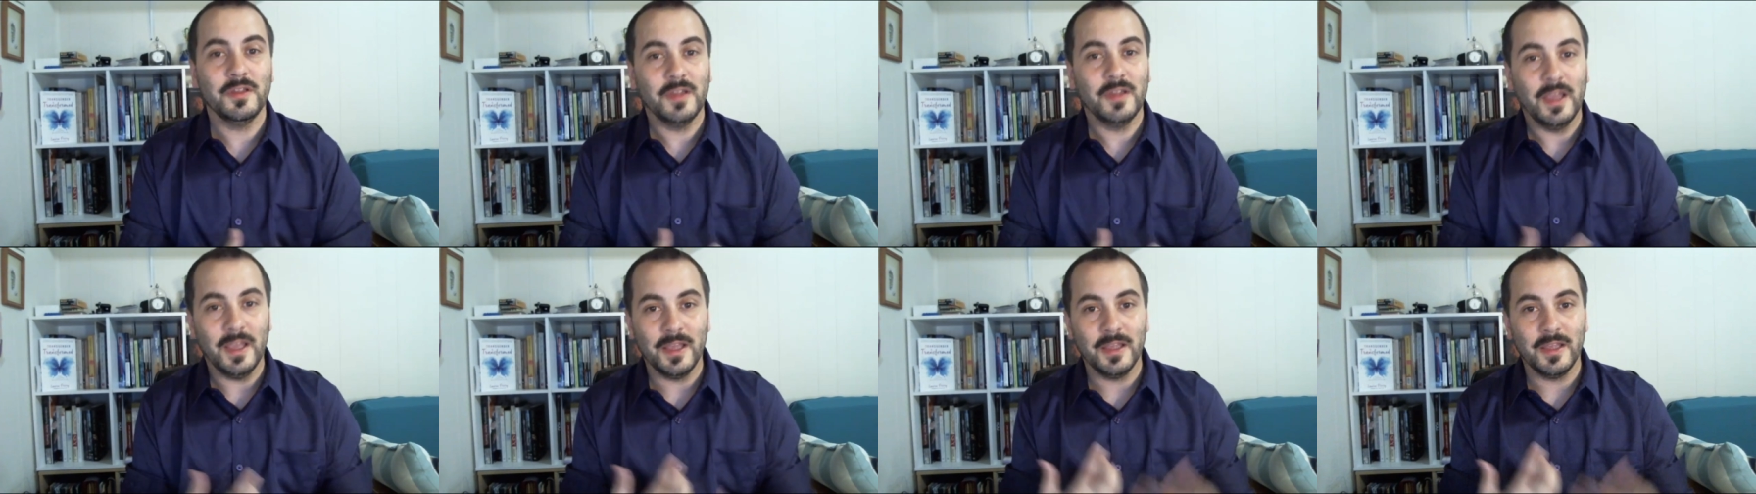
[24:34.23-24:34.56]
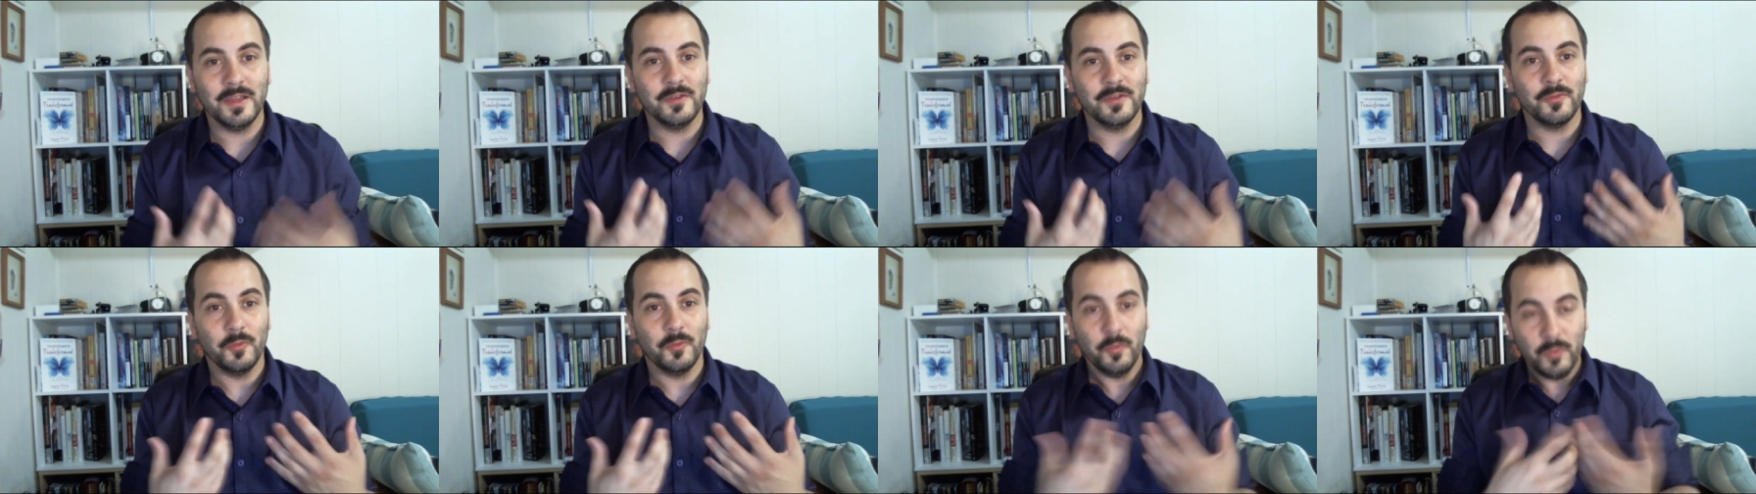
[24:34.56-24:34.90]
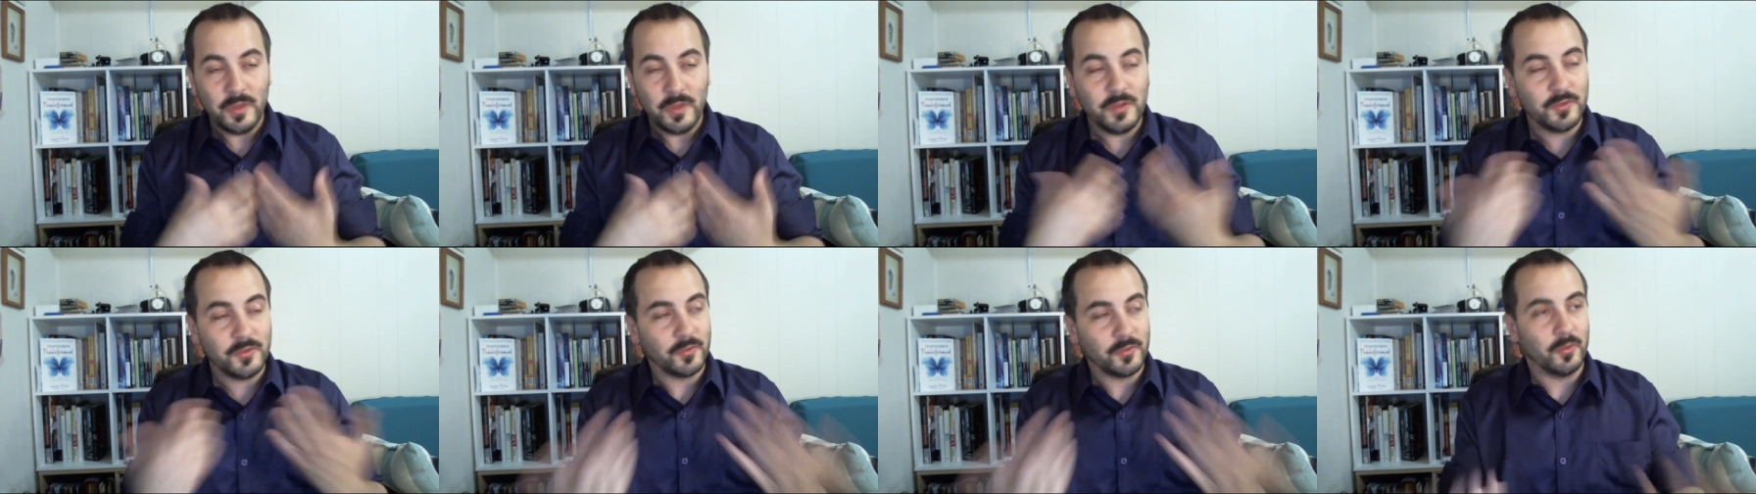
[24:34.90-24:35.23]
And
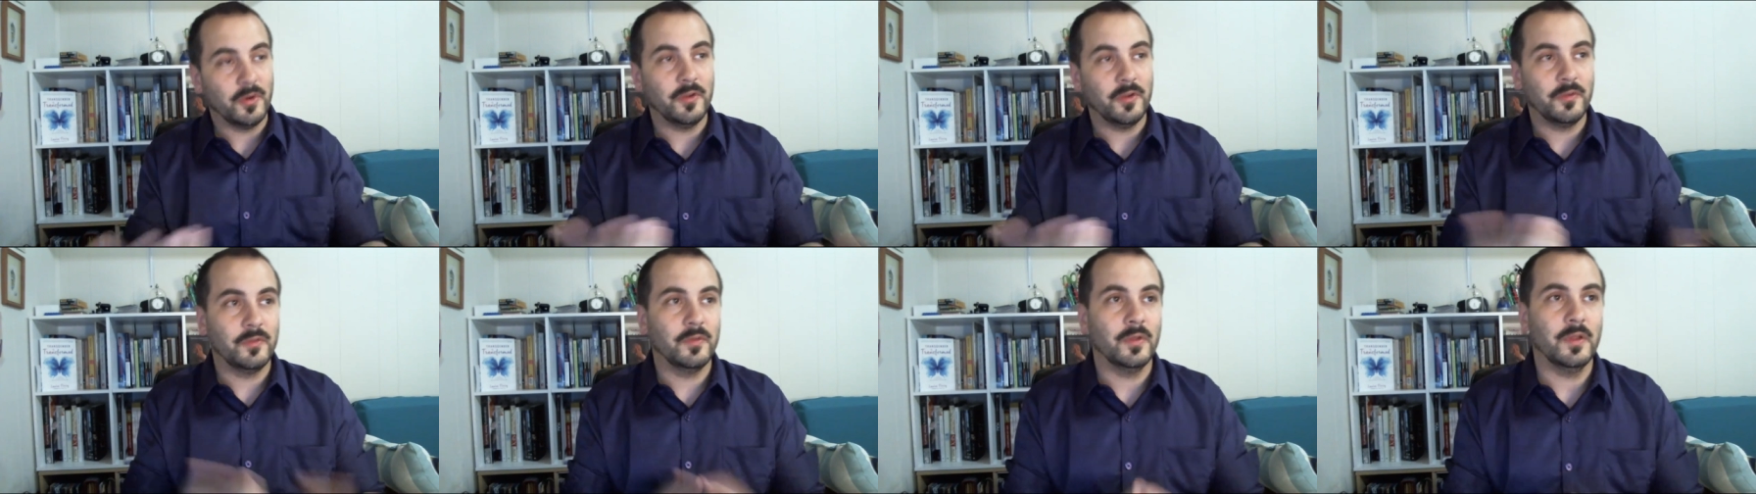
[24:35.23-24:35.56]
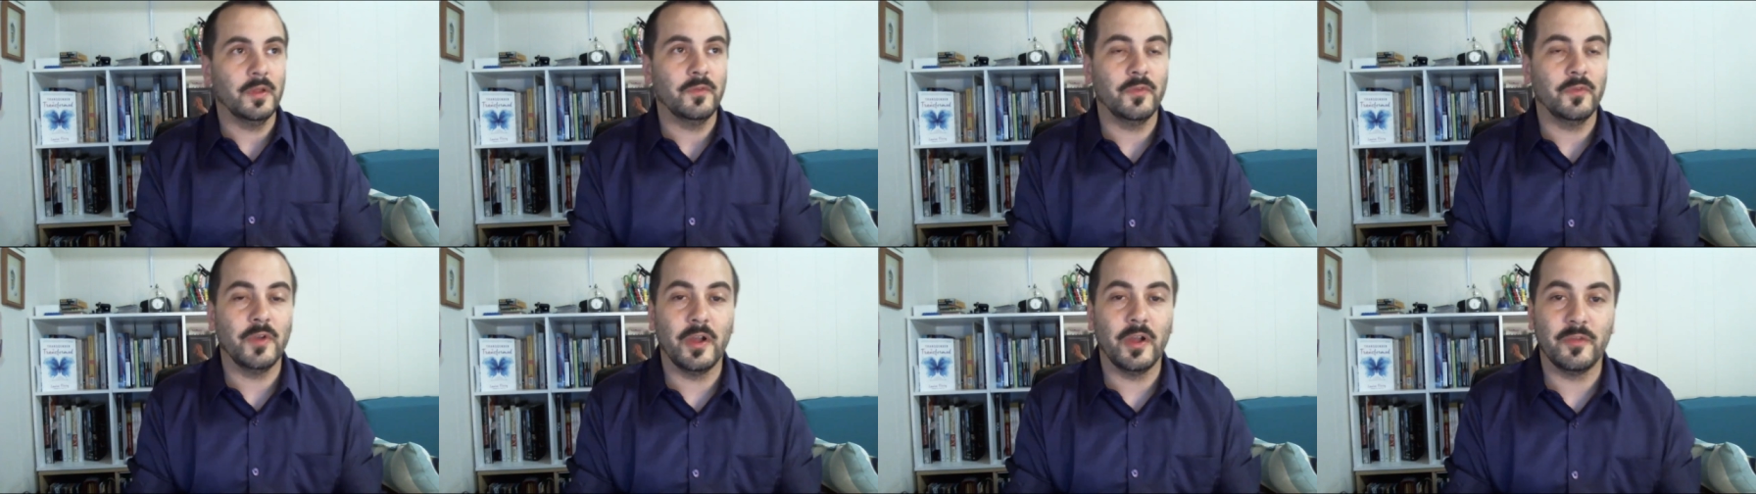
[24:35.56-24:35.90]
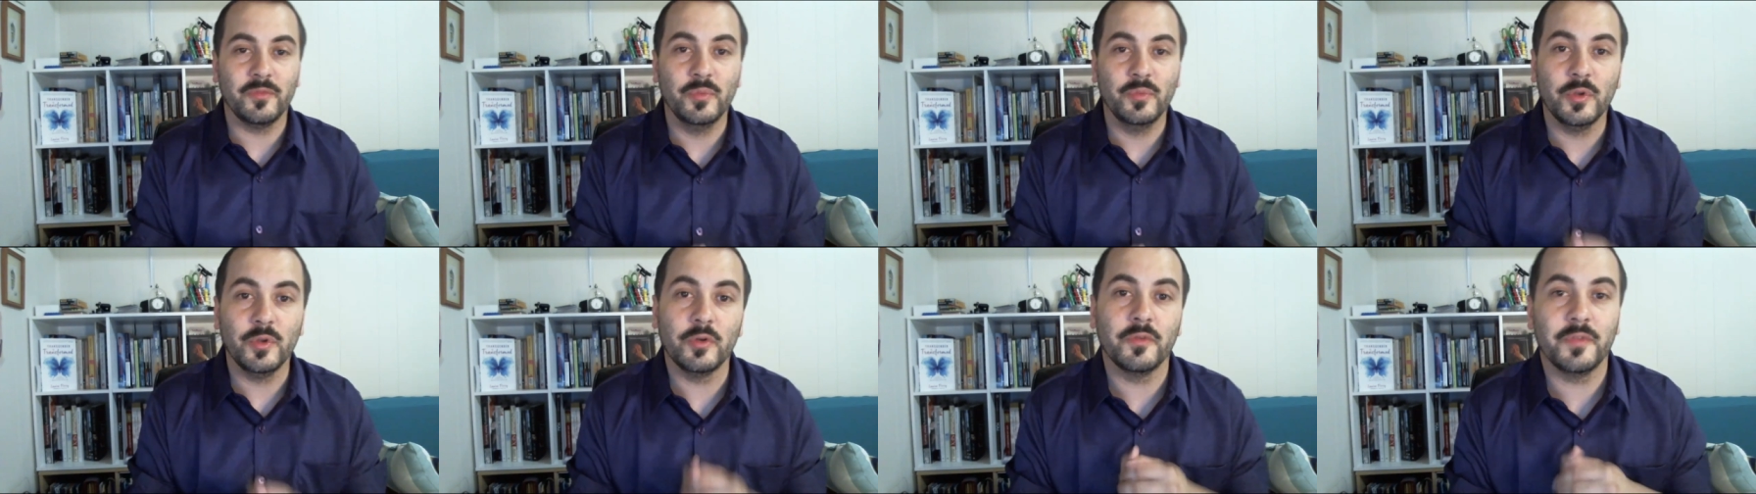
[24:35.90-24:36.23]
Restory, if you're not
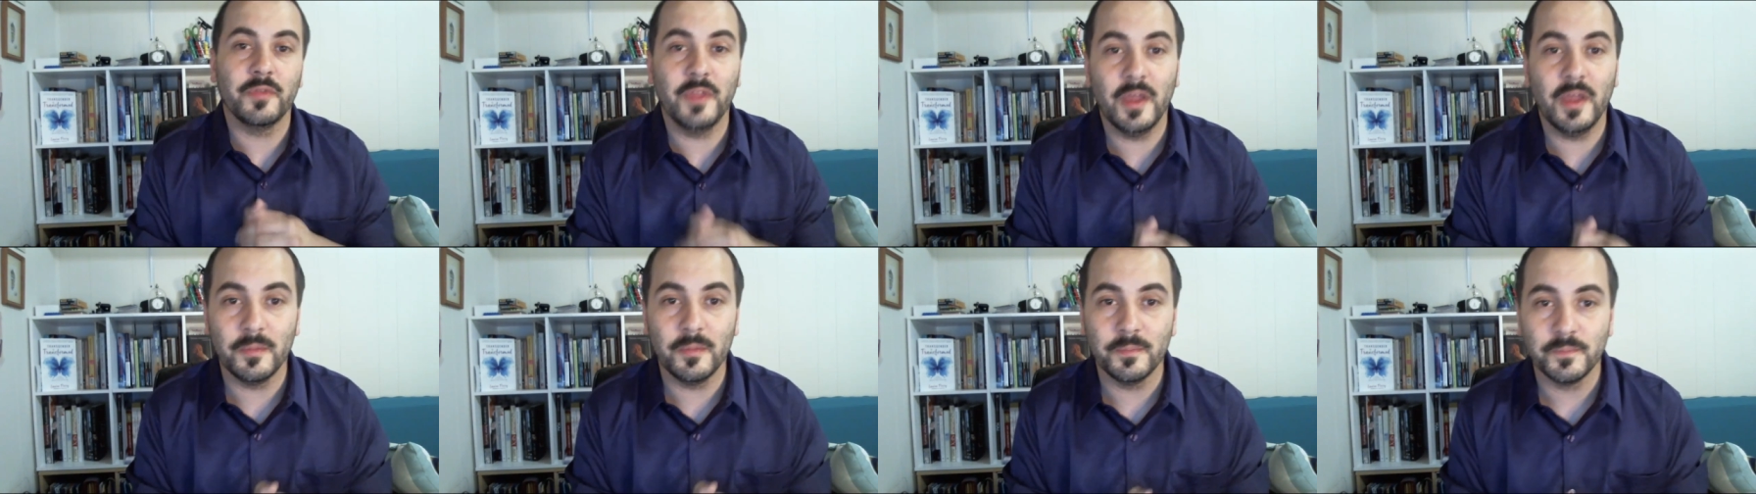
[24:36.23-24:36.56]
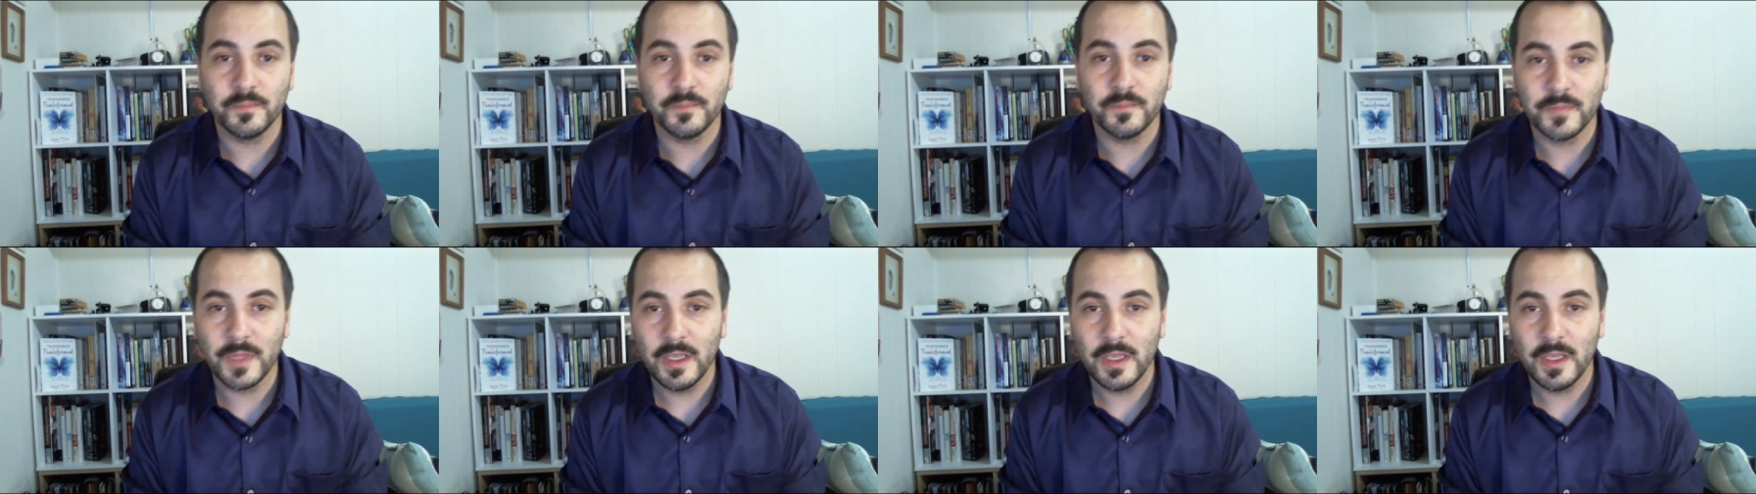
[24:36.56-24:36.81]
familiar with them,